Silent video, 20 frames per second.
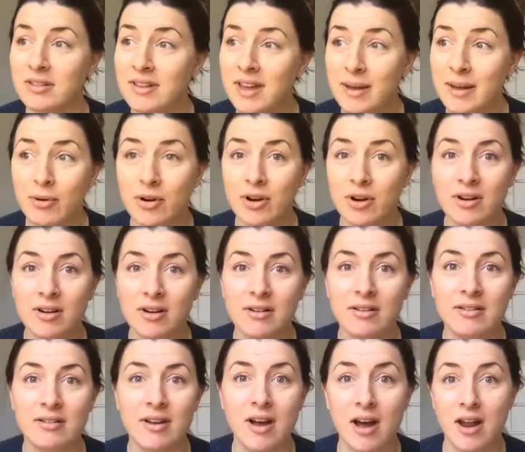labor,
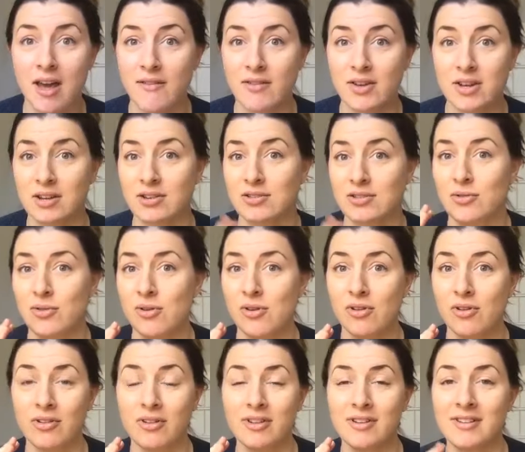not having
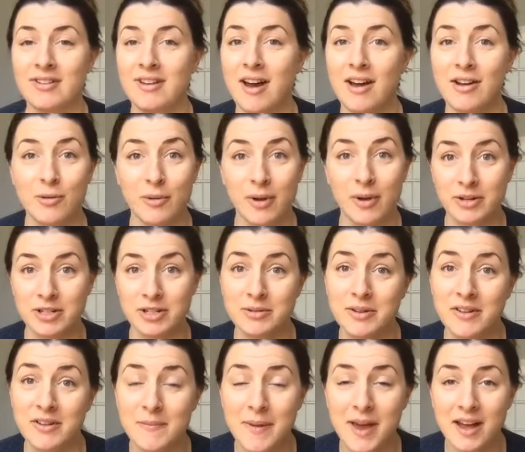control, not knowing what to
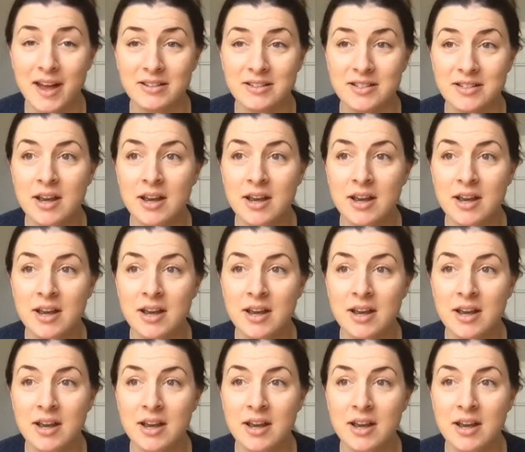expect.